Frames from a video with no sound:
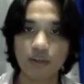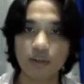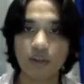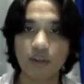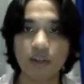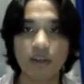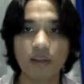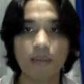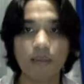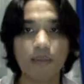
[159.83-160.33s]
you
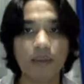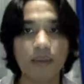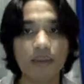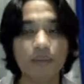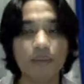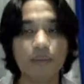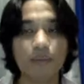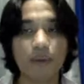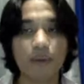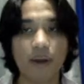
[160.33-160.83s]
get a
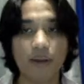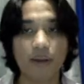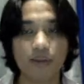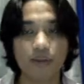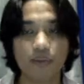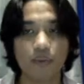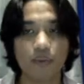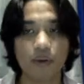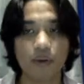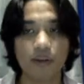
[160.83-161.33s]
build price
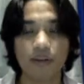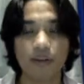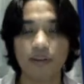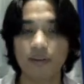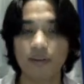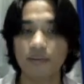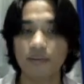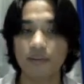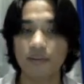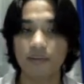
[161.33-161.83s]
of
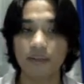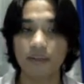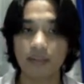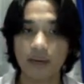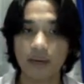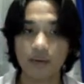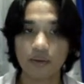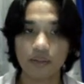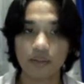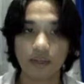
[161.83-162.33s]

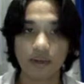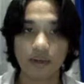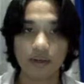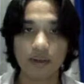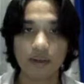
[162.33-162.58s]
150,000.